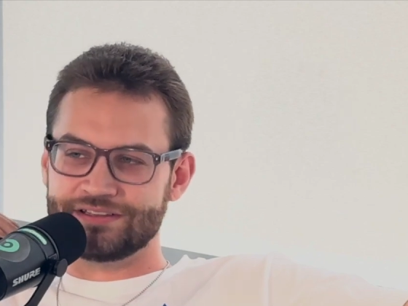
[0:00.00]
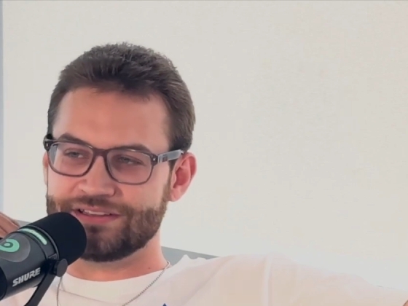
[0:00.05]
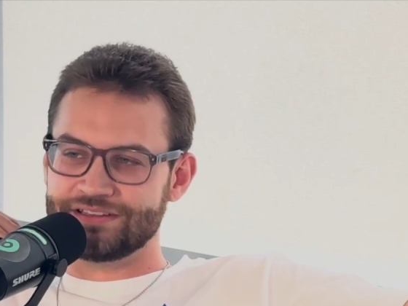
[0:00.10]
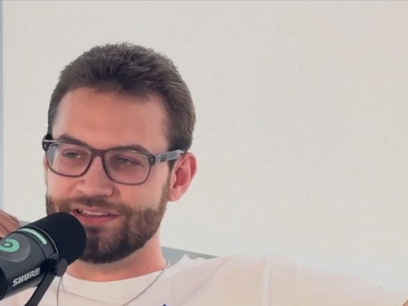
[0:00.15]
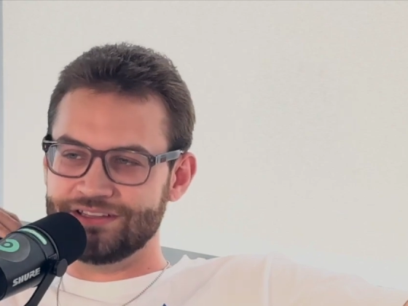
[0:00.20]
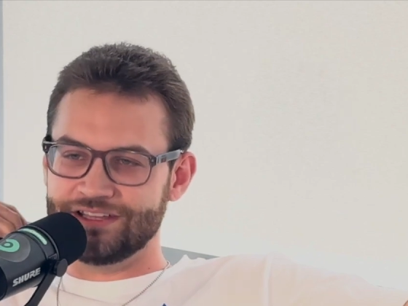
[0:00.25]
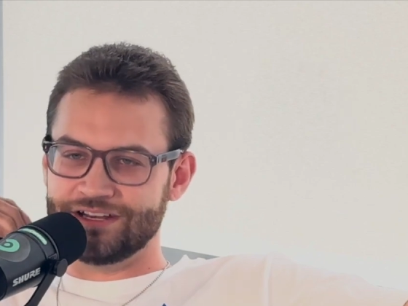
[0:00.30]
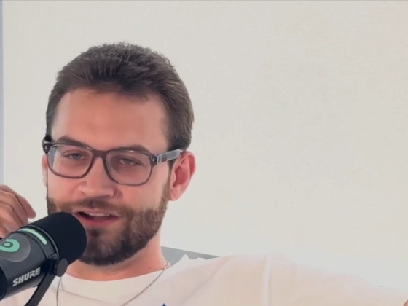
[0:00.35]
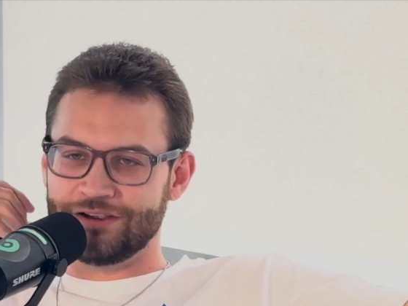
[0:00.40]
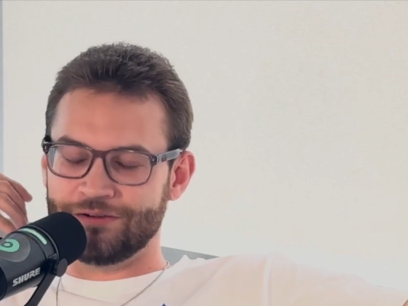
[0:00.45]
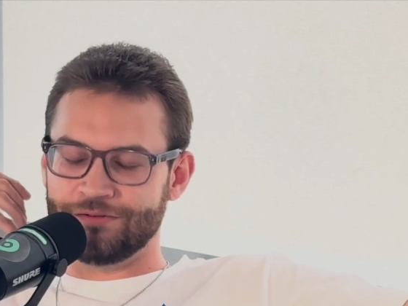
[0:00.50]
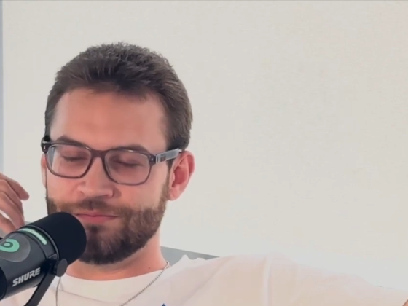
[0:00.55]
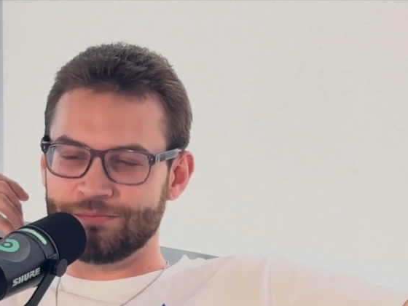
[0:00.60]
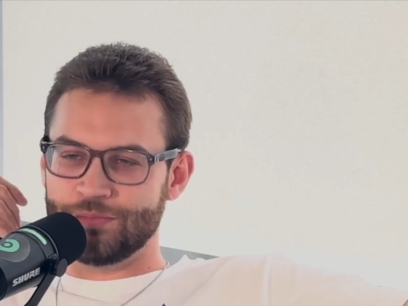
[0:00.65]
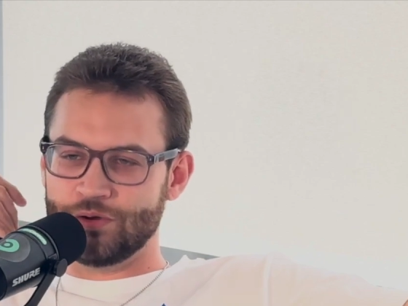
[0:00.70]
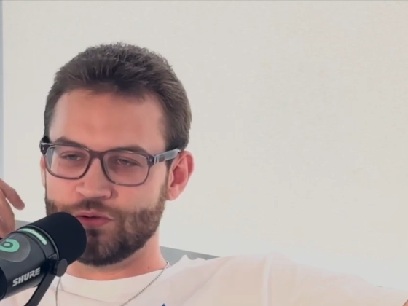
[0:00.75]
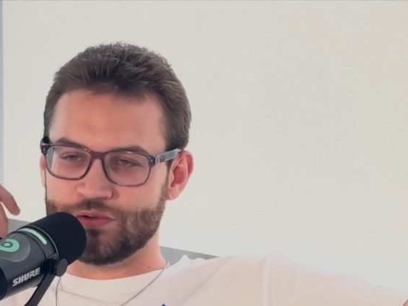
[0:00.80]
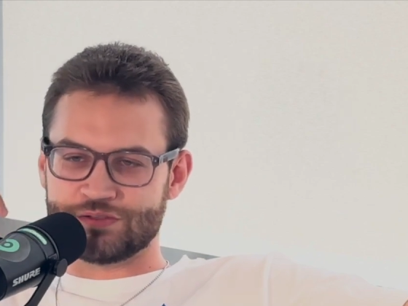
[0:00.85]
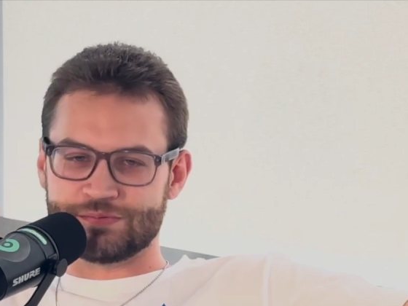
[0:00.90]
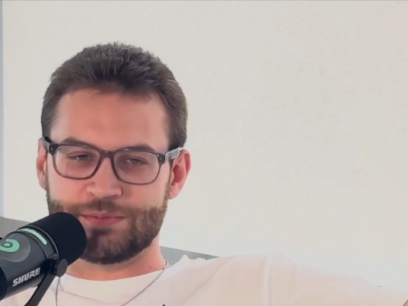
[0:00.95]

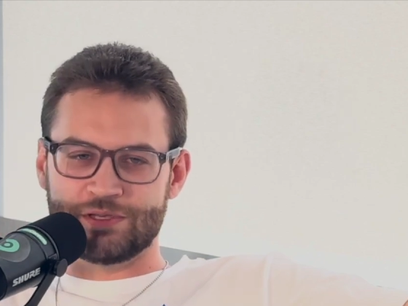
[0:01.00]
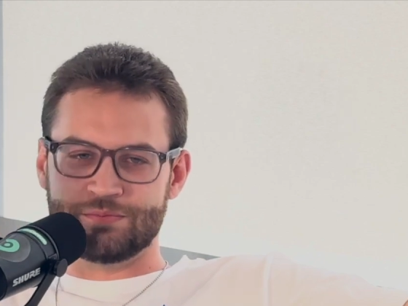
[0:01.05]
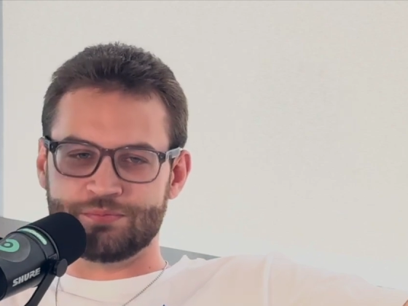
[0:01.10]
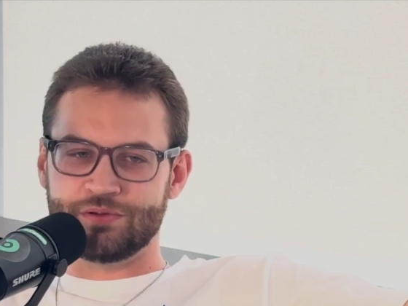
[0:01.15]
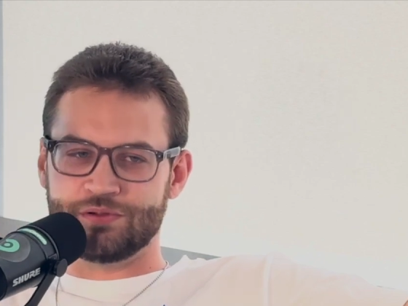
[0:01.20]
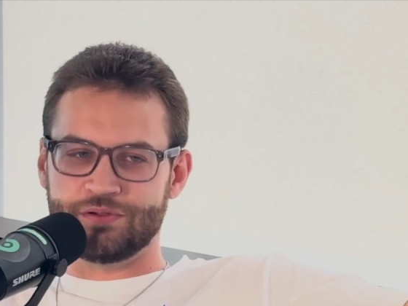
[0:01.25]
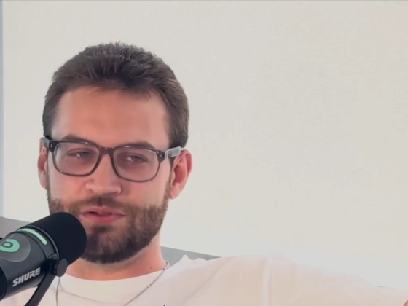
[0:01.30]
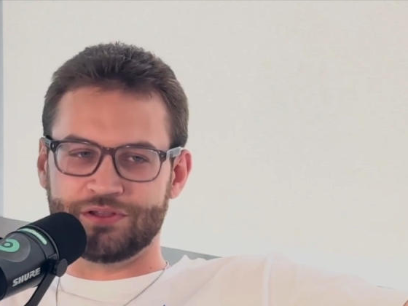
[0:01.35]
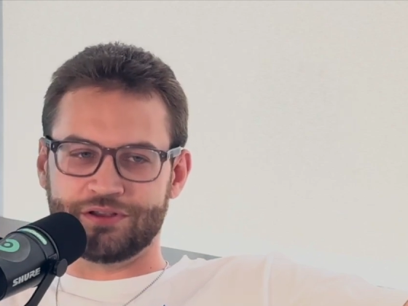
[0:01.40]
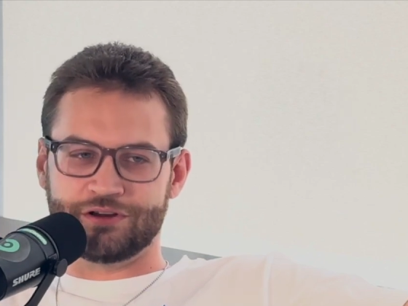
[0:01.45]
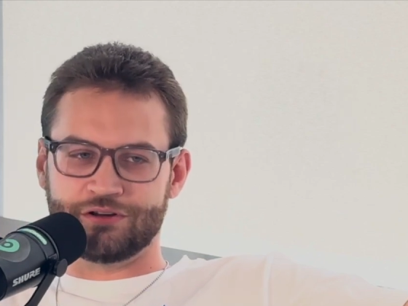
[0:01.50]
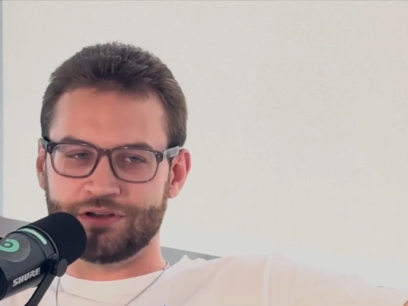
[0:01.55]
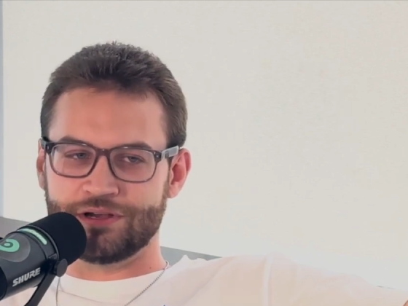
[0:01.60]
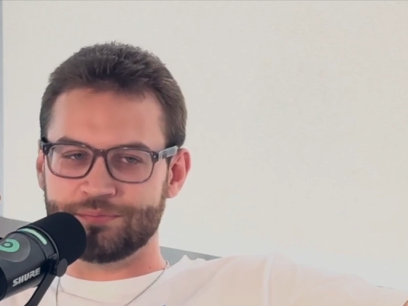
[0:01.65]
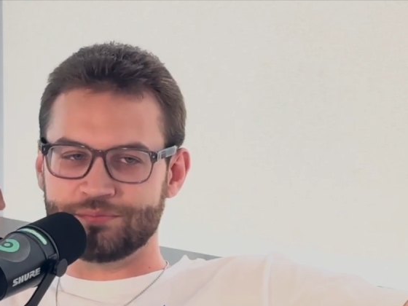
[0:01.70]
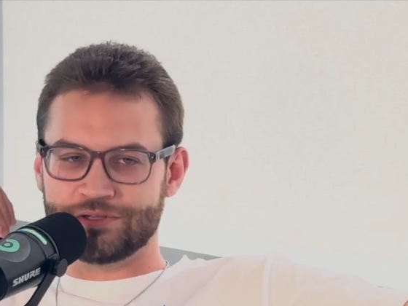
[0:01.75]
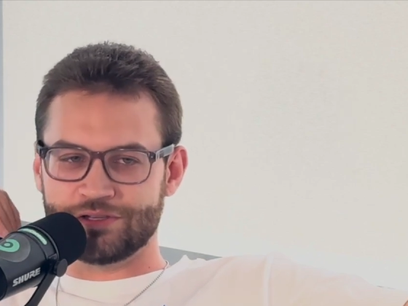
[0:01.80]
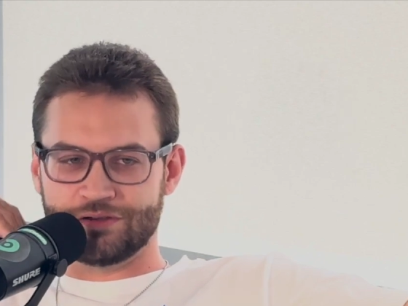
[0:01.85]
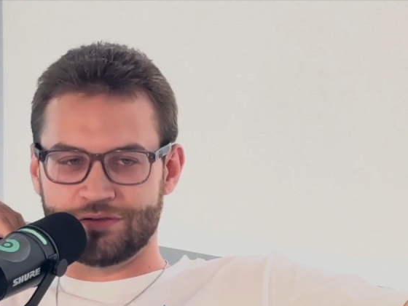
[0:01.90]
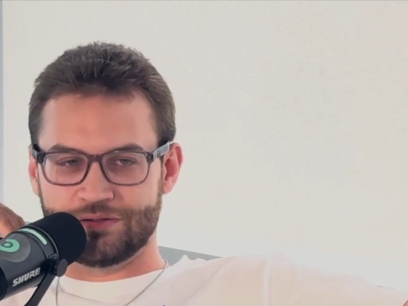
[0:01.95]
most people in
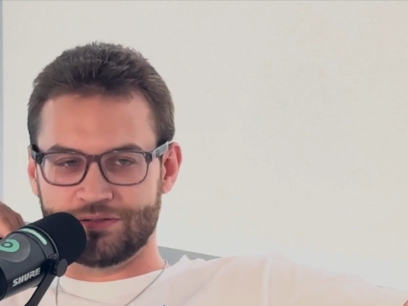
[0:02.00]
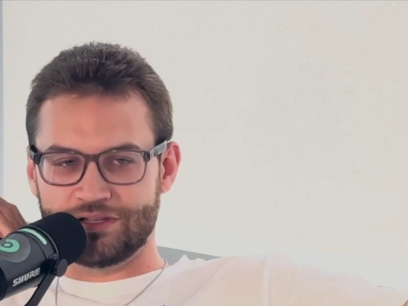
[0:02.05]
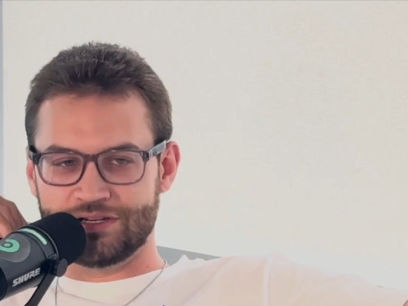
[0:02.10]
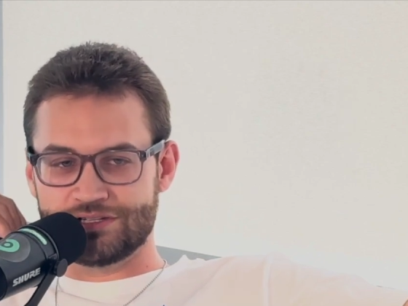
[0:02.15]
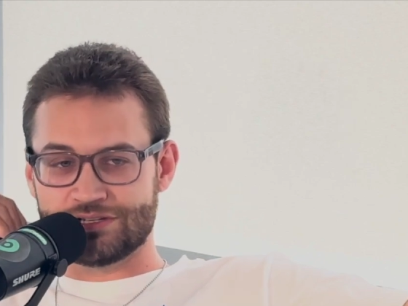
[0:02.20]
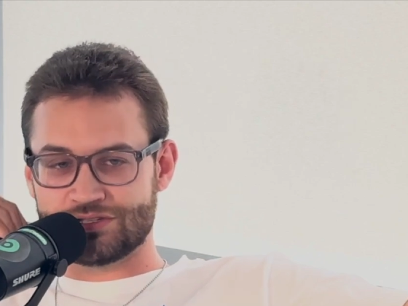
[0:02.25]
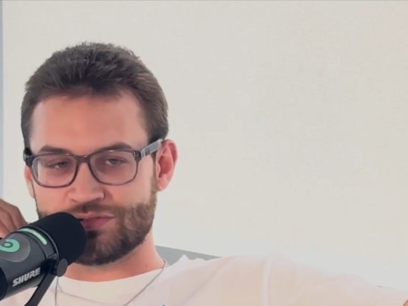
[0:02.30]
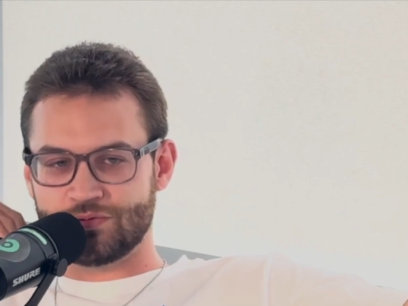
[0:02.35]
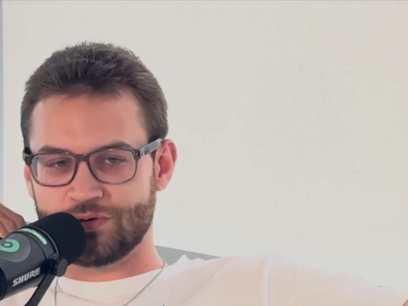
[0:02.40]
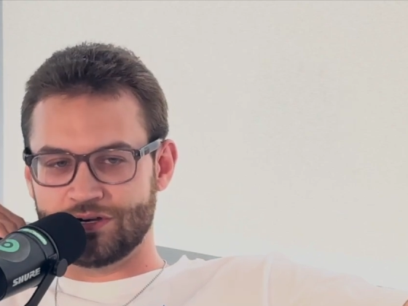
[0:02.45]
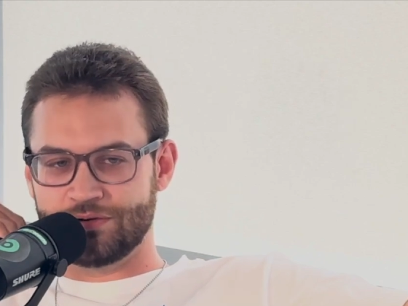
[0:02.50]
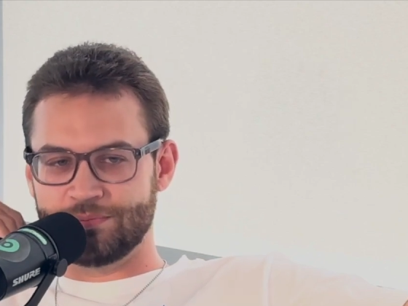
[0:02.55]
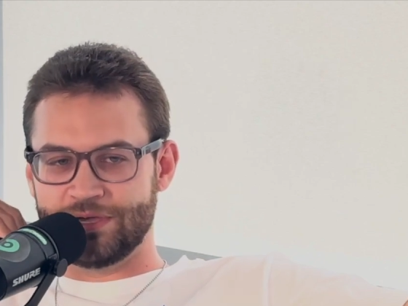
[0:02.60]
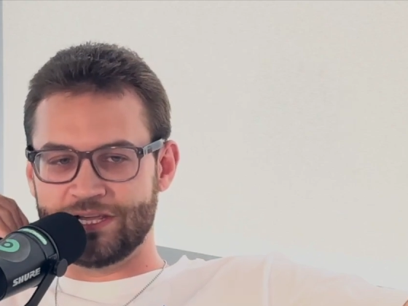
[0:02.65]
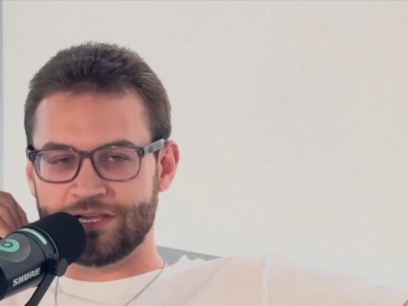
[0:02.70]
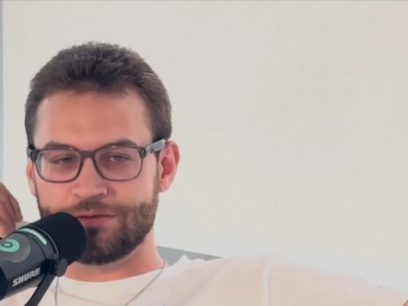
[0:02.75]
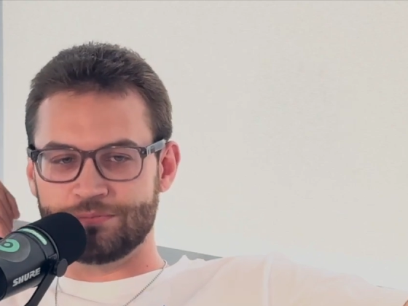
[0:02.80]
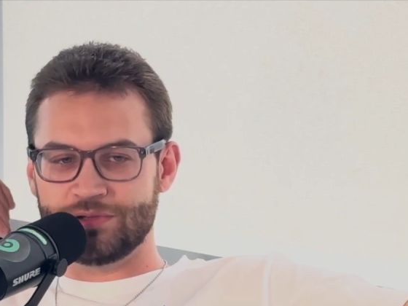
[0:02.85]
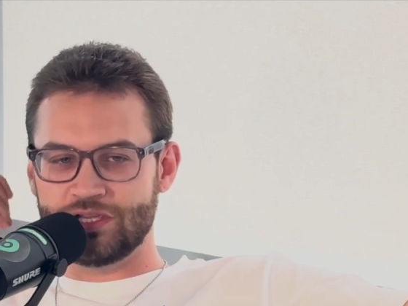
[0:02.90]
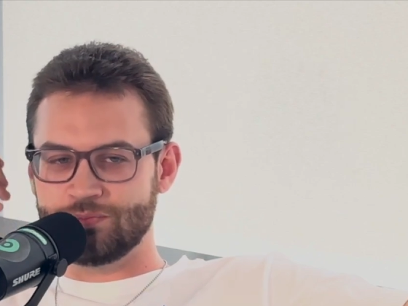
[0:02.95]
crypto, they just want to
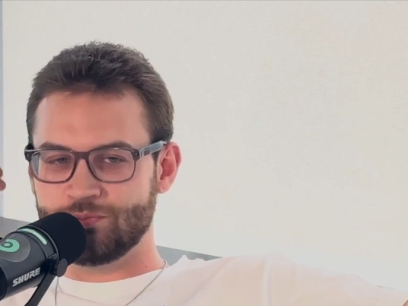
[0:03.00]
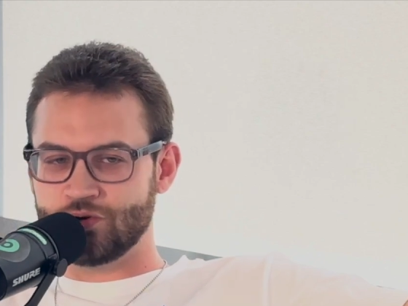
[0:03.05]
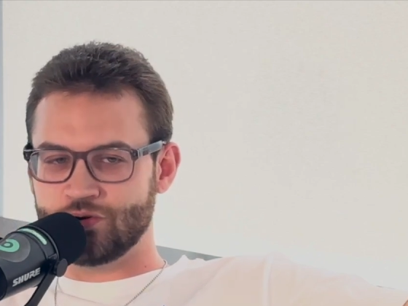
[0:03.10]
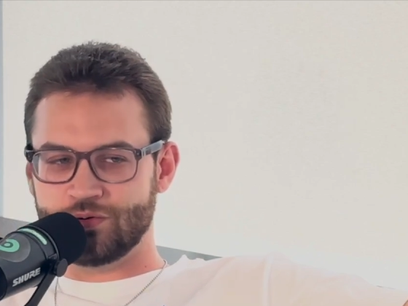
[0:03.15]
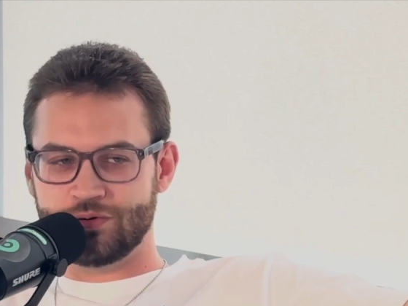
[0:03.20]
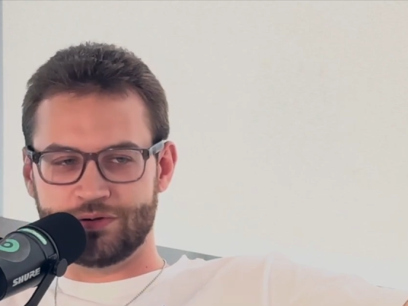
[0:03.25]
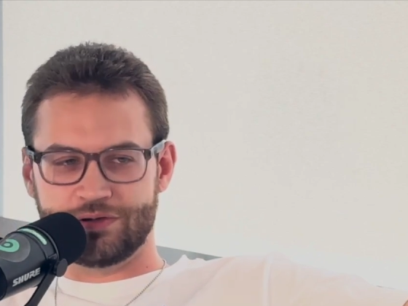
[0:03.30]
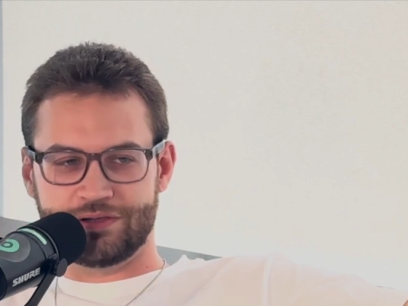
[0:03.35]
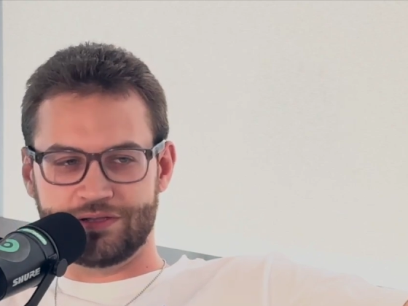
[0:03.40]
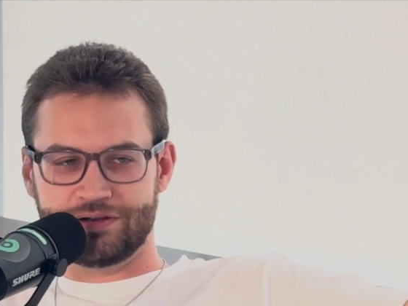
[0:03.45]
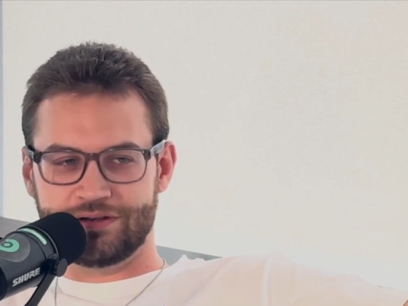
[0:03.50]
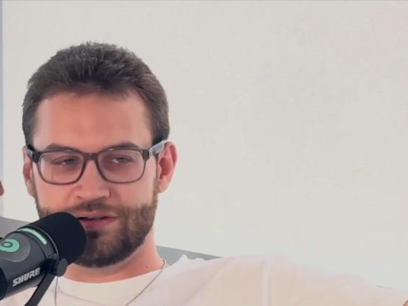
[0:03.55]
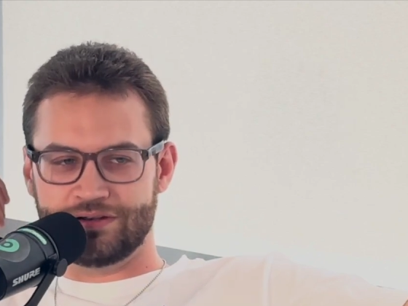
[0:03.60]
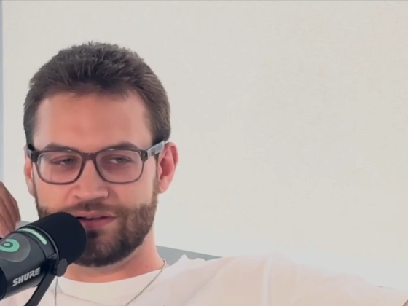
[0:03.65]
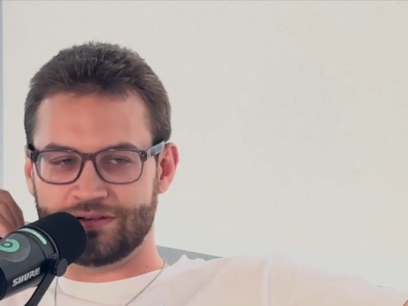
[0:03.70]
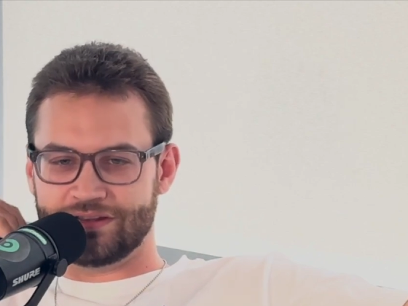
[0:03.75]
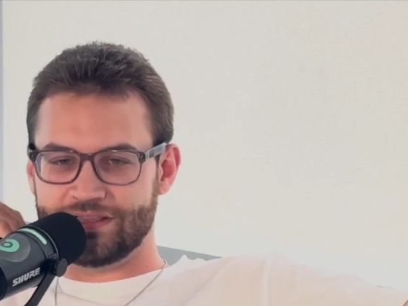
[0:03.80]
make a meme coin,